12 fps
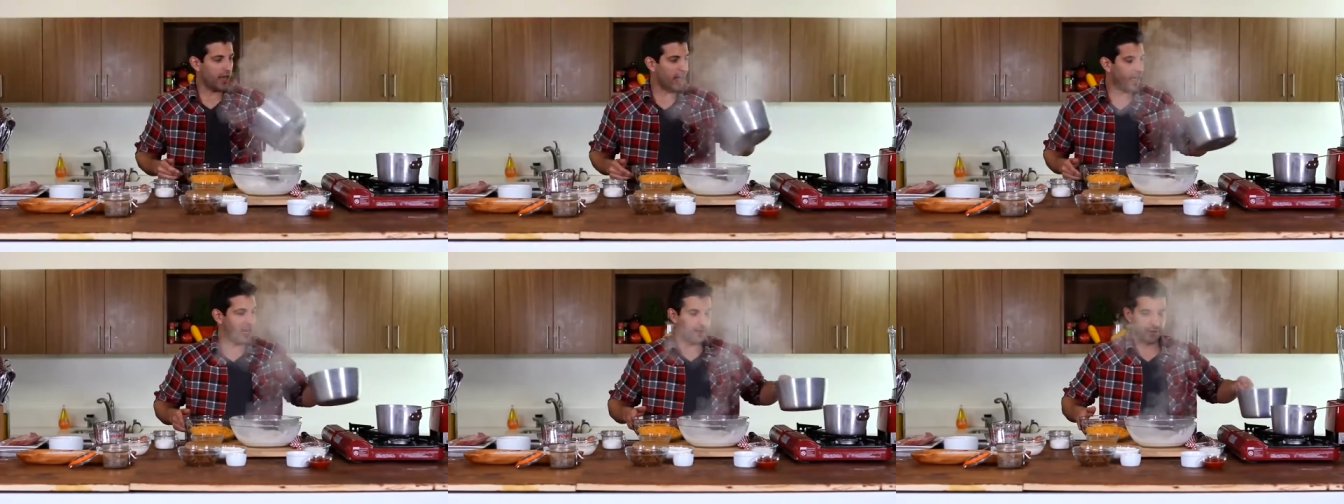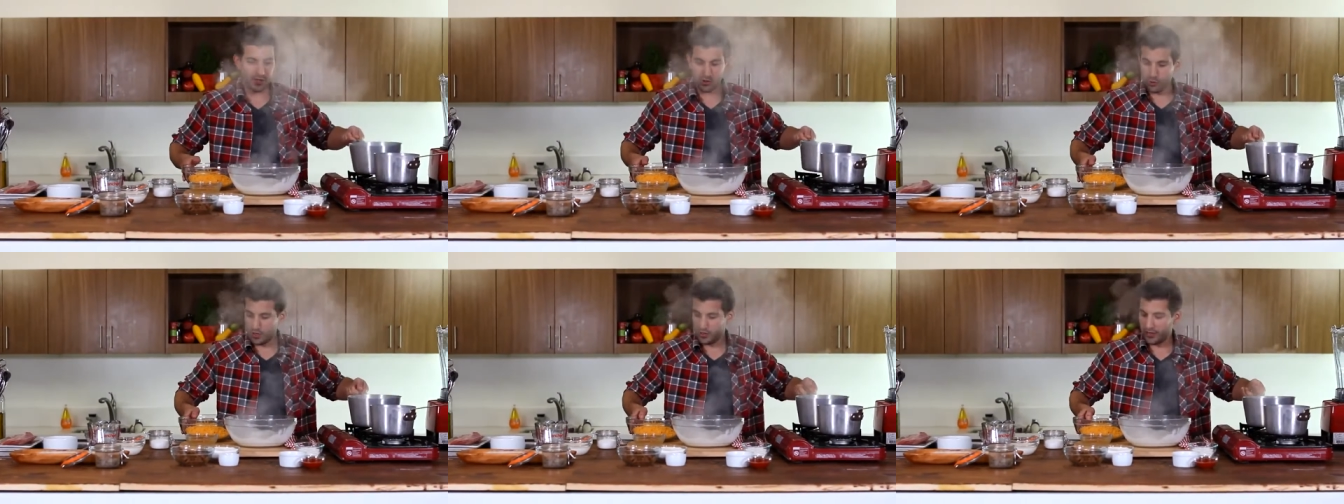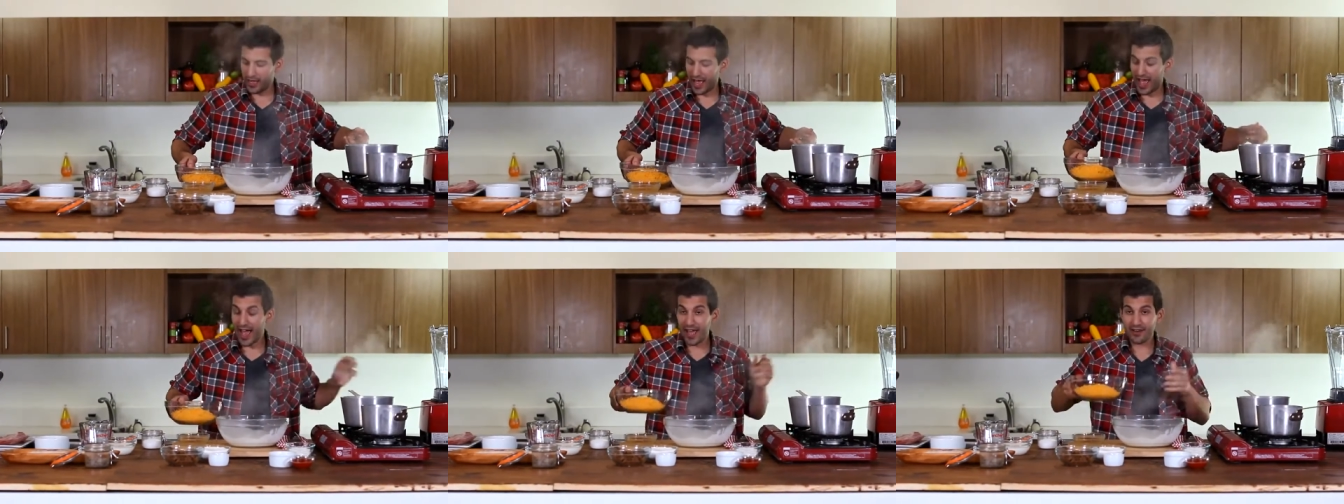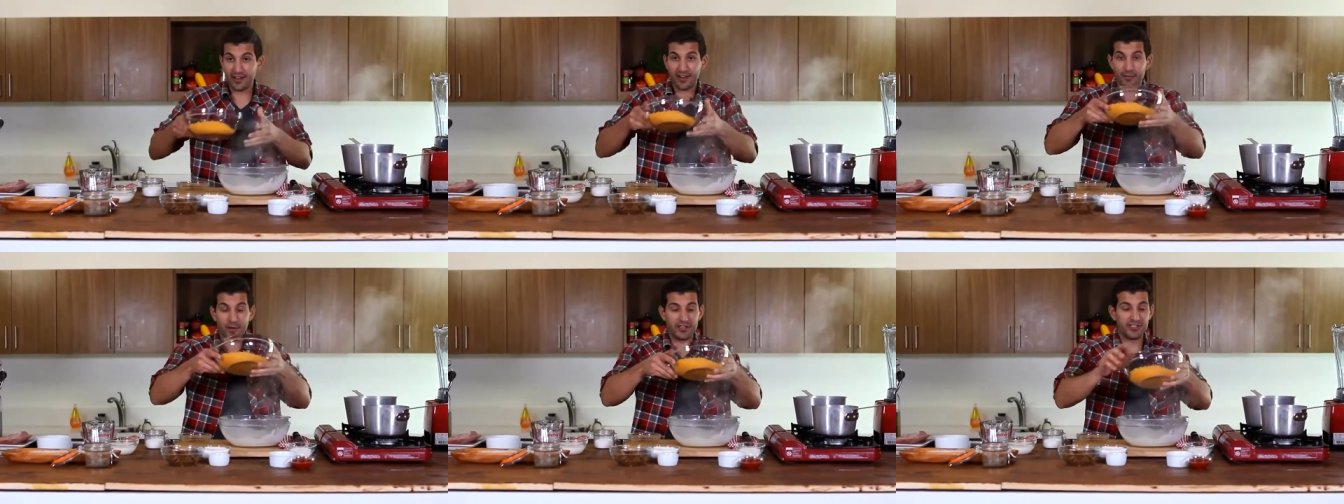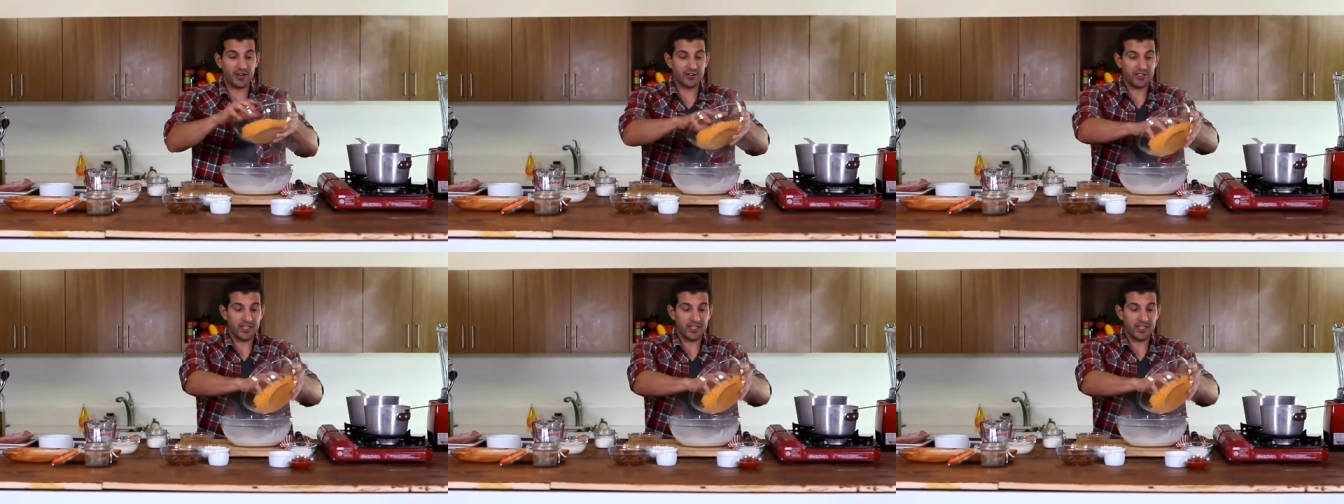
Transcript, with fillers: and I'm gonna quickly add my cheddar